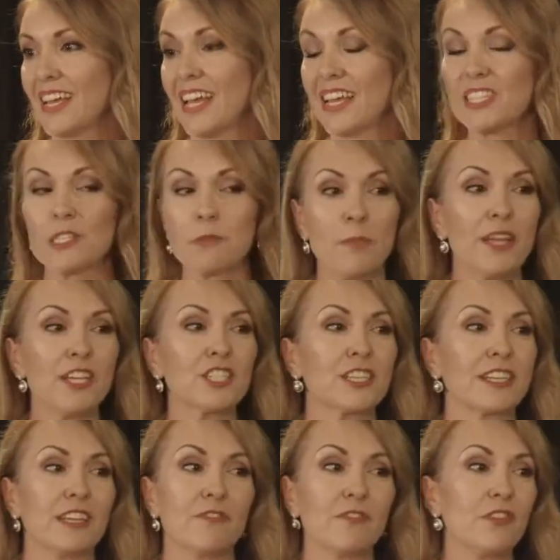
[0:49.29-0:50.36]

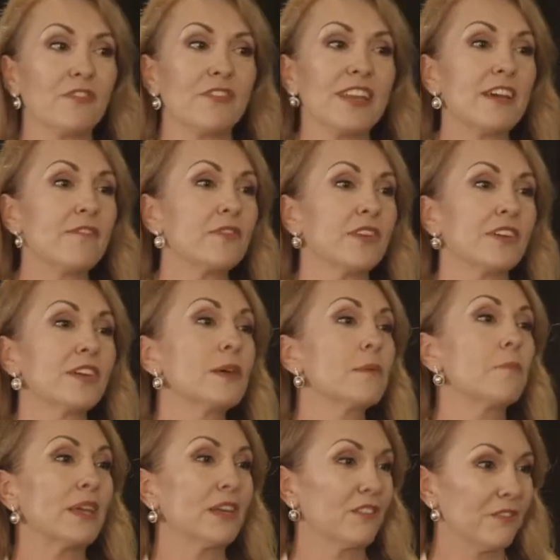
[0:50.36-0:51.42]
especially if you've never
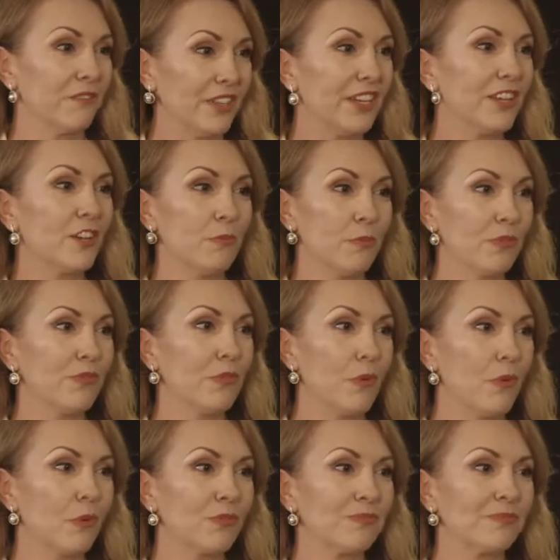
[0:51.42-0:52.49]
been on video
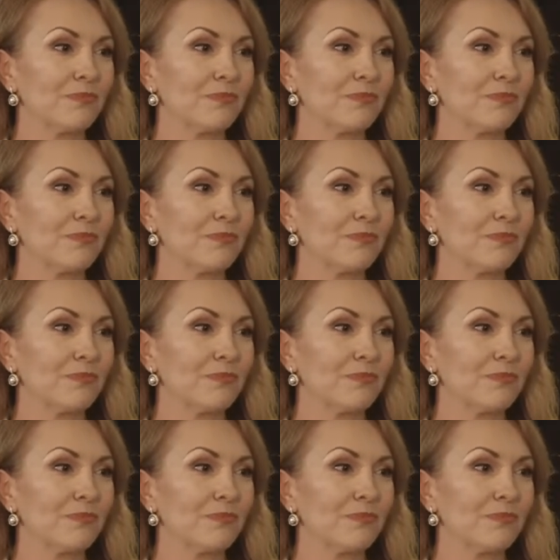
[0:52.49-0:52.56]
before.